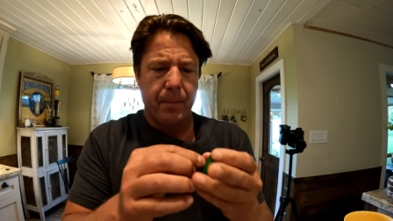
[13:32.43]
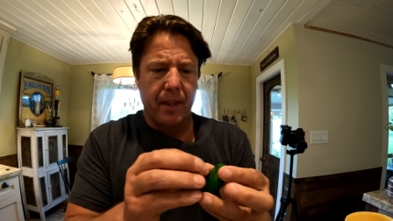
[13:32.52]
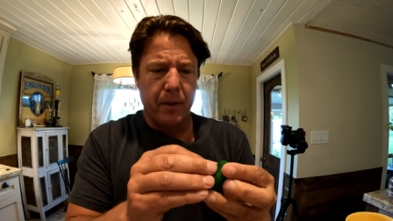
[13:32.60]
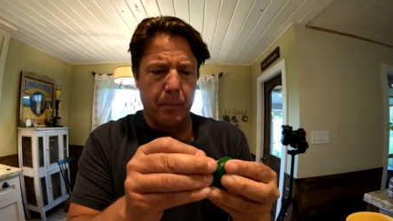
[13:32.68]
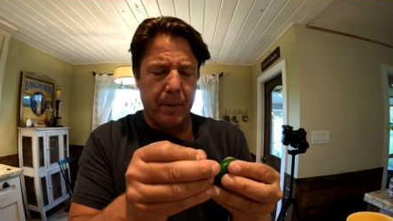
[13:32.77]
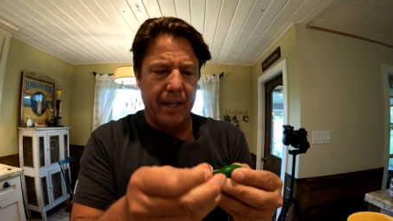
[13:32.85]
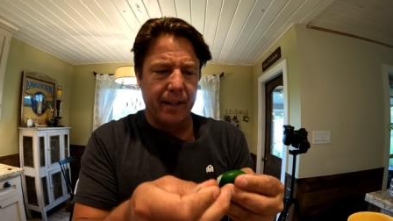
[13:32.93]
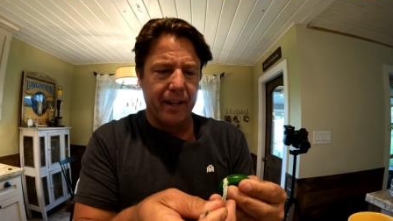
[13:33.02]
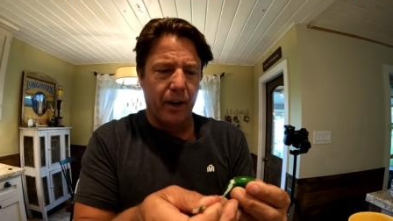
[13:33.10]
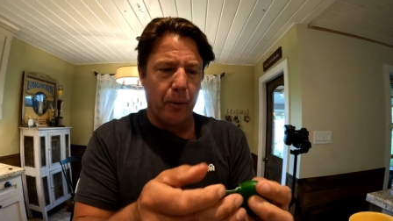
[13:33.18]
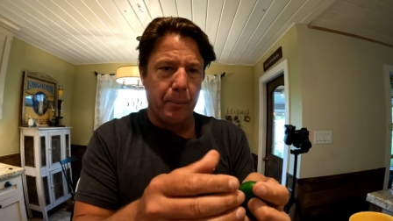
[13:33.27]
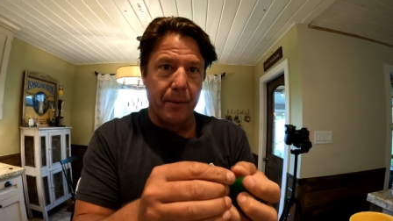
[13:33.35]
you peel
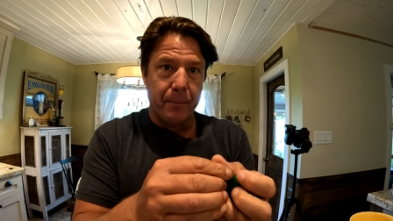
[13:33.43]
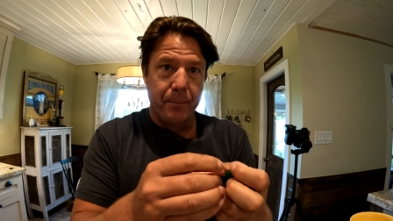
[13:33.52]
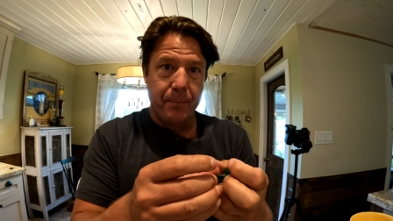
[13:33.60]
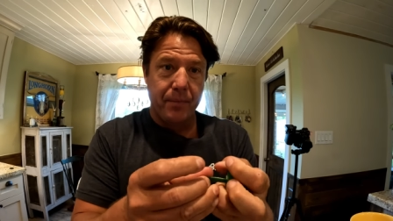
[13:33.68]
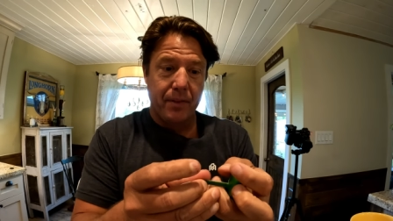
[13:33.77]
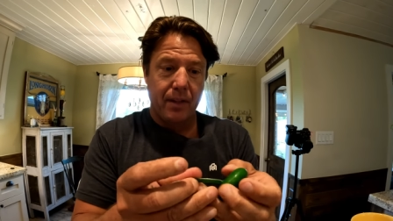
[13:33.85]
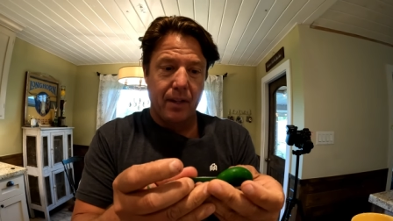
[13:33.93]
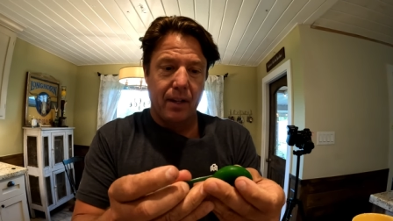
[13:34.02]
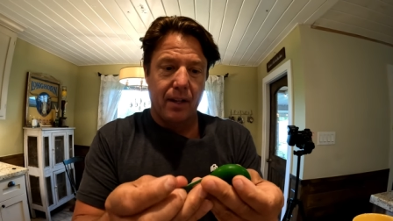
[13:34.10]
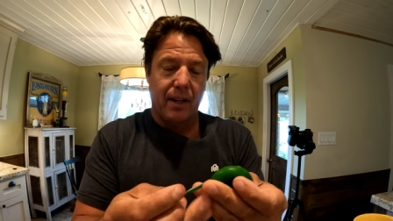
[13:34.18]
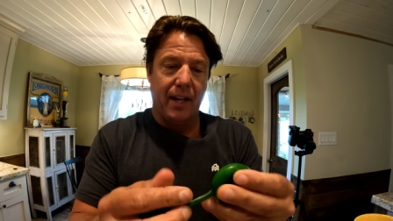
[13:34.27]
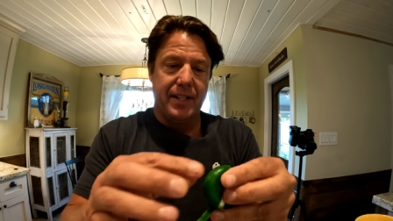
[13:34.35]
it open.
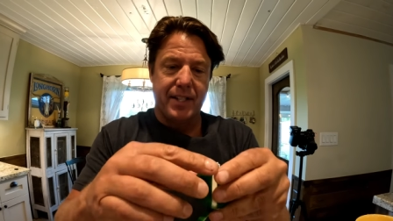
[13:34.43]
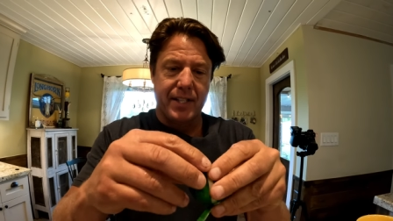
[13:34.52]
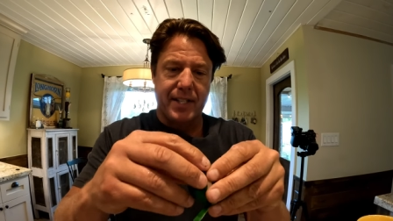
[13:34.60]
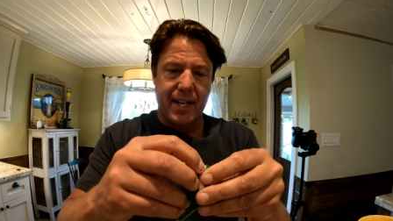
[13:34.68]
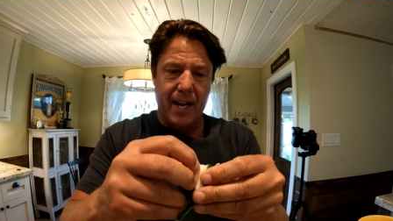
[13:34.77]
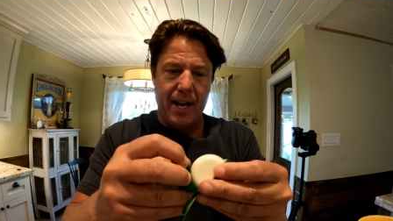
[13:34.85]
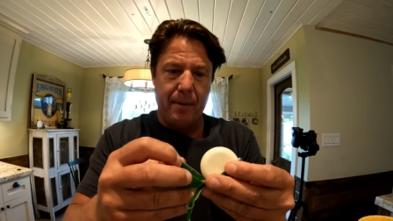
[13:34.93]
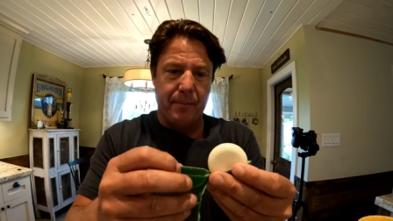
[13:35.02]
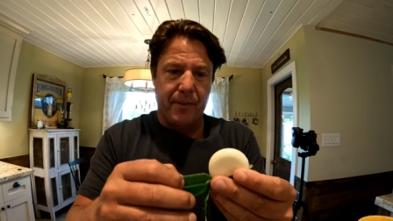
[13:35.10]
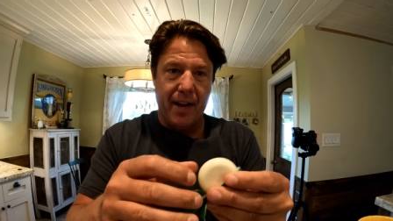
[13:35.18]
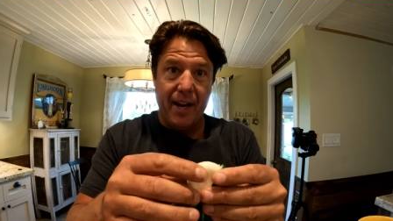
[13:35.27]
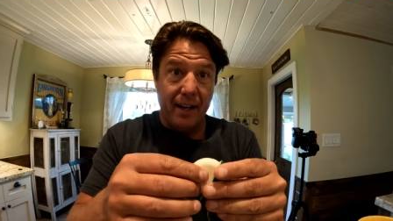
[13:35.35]
It's the same
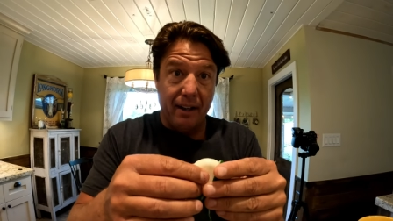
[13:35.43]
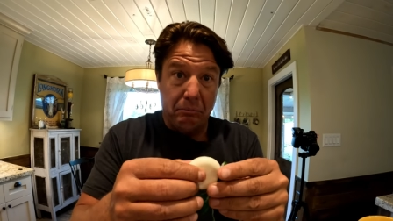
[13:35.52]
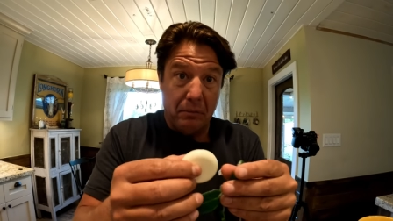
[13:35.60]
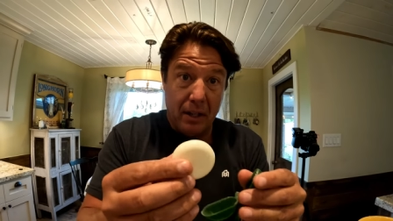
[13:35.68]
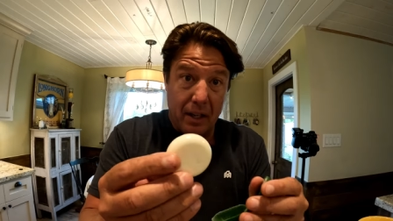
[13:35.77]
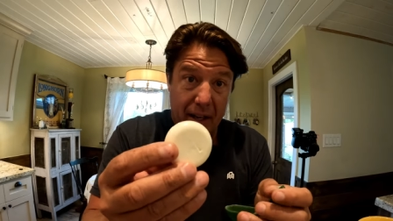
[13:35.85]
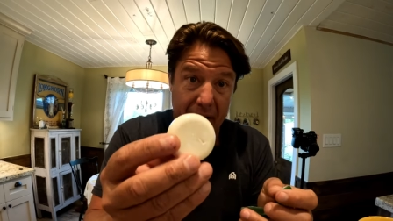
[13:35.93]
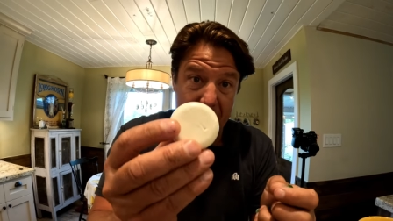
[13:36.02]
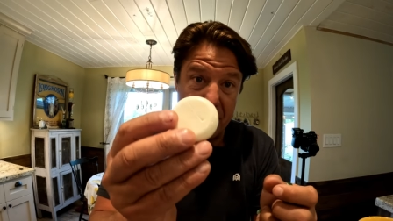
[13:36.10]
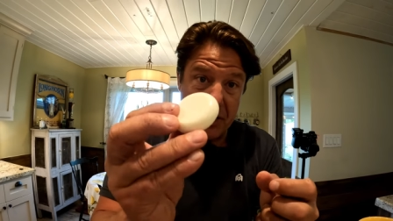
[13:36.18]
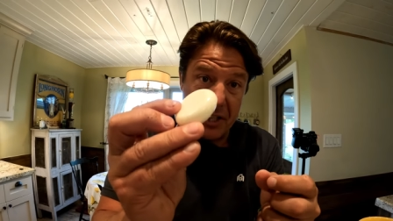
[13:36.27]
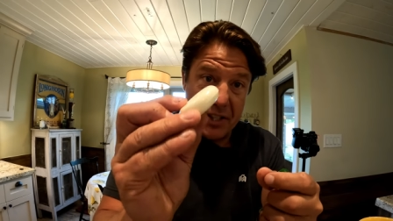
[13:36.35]
thing.
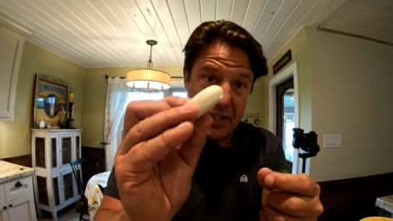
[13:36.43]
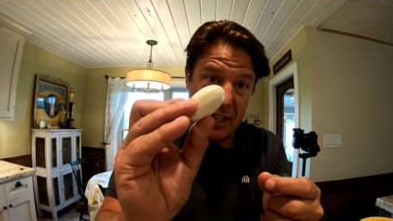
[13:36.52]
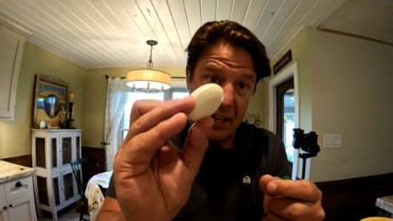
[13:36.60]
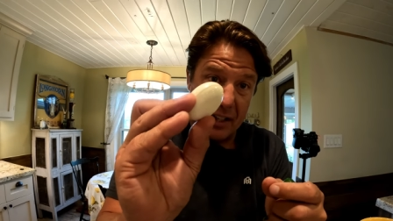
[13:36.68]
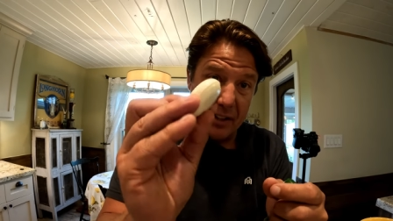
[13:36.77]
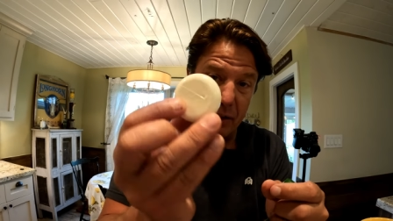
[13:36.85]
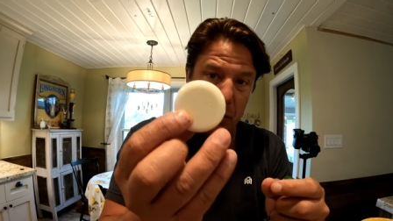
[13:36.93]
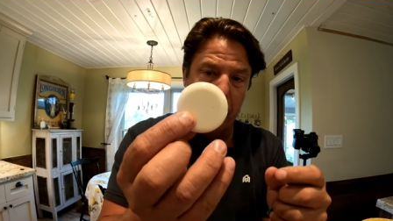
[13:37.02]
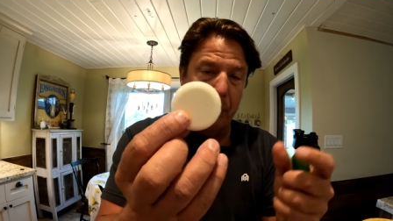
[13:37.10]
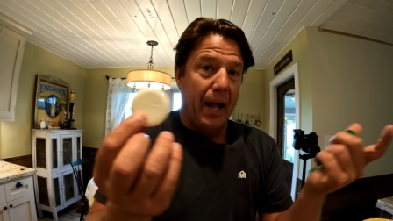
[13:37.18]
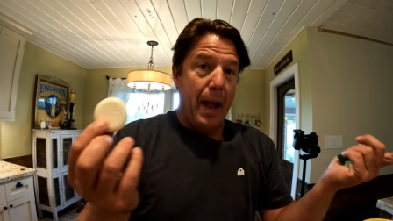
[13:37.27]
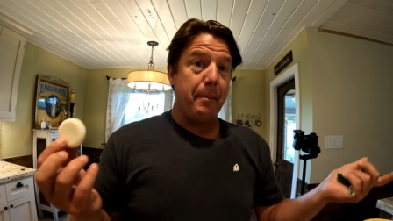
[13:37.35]
It's just a little
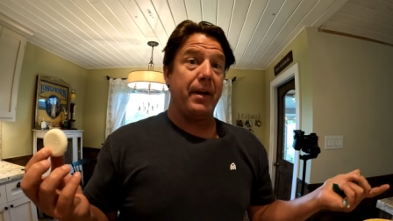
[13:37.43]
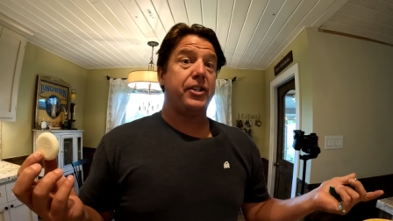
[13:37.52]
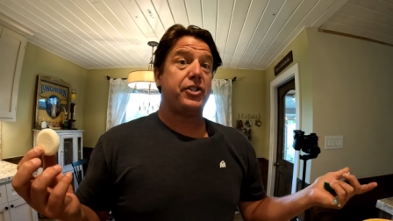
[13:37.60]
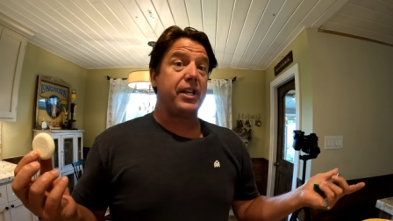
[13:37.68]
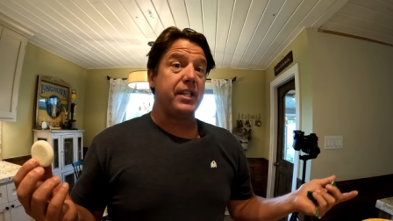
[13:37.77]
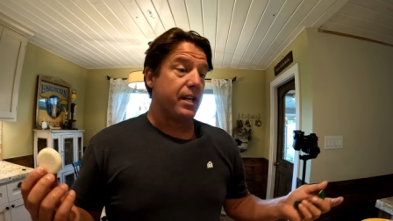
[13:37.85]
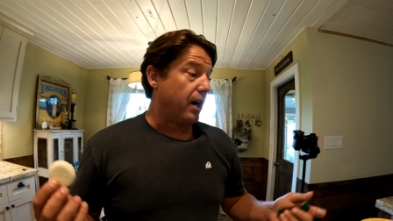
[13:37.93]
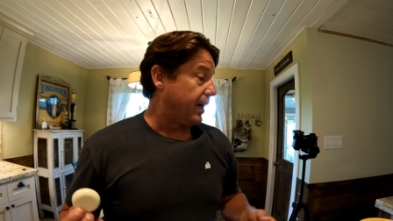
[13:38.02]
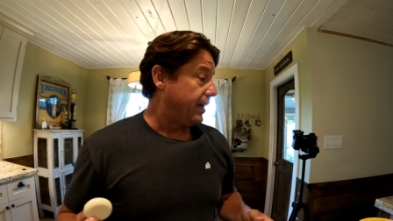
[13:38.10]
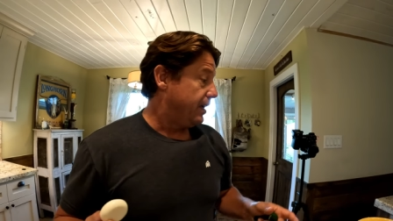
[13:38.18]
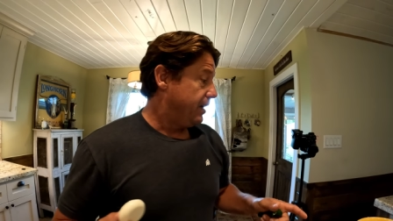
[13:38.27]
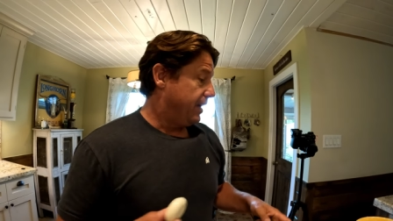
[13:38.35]
plant-based cheese
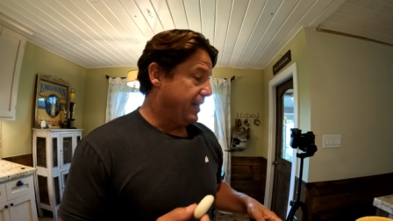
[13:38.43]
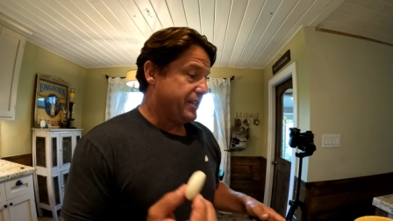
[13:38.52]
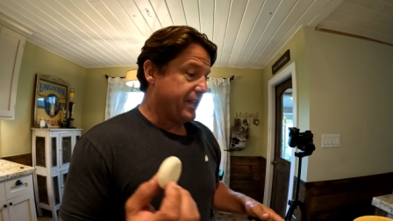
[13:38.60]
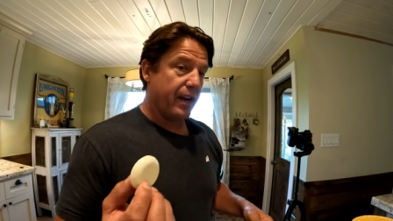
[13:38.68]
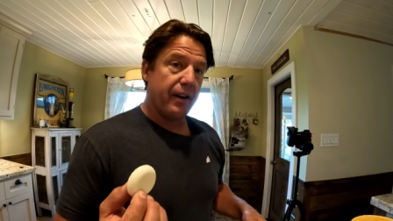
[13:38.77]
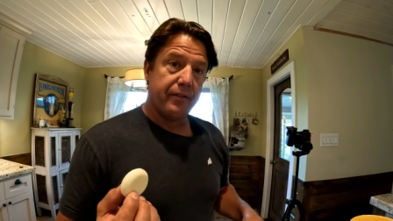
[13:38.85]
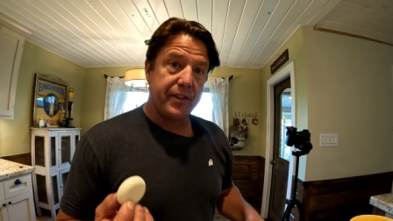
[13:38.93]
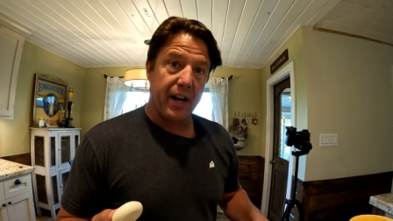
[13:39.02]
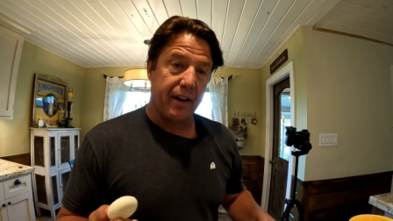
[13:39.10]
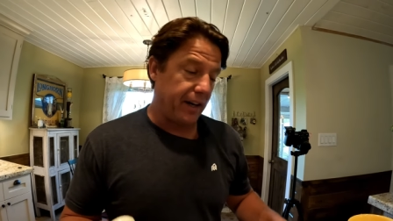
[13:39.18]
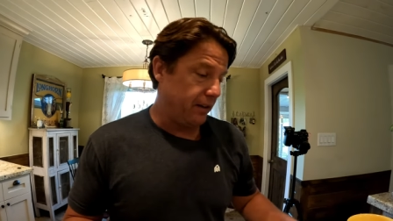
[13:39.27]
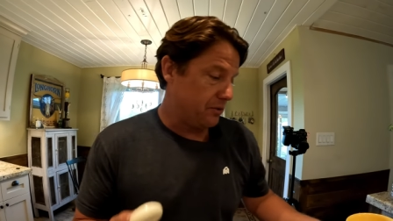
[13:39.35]
nugget instead of
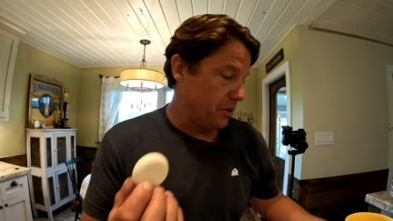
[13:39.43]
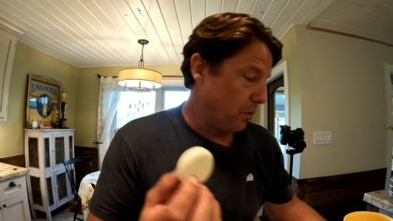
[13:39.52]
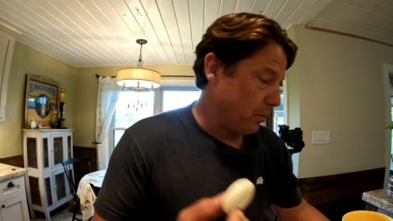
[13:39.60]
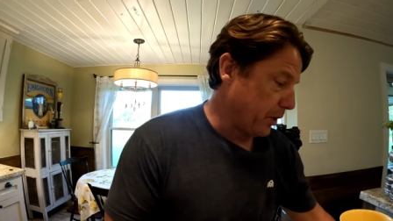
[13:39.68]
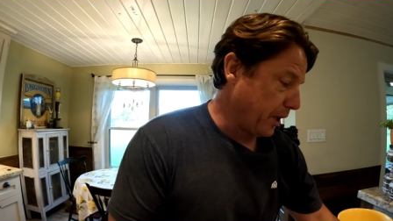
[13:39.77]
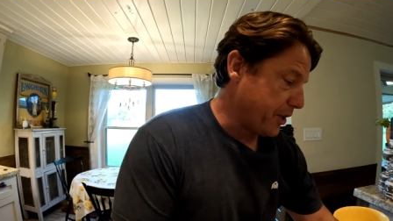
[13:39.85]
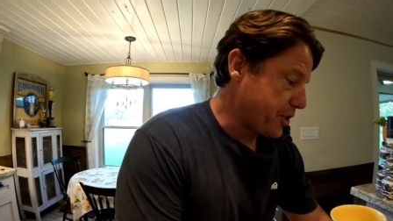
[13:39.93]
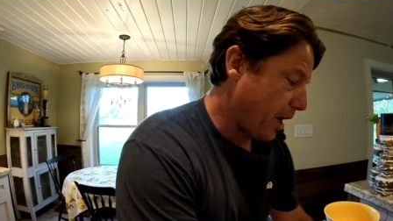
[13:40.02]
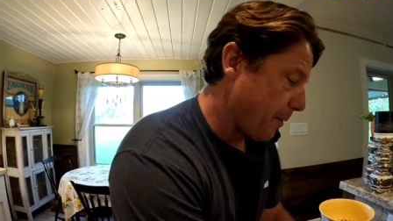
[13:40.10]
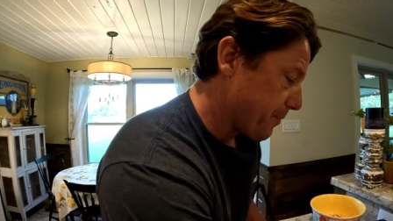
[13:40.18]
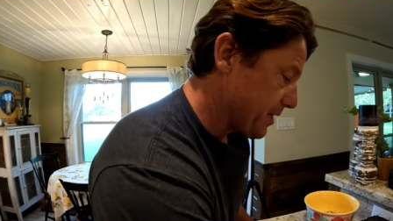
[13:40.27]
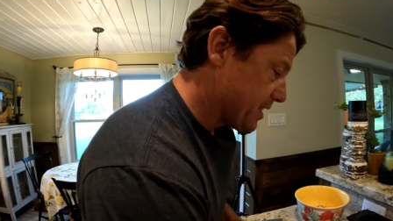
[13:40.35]
dairy. So we're gonna
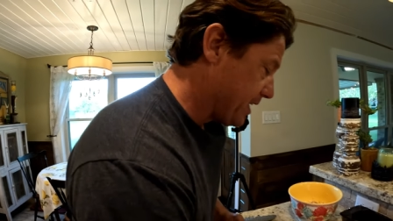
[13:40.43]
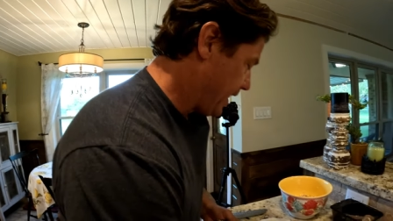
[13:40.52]
chop this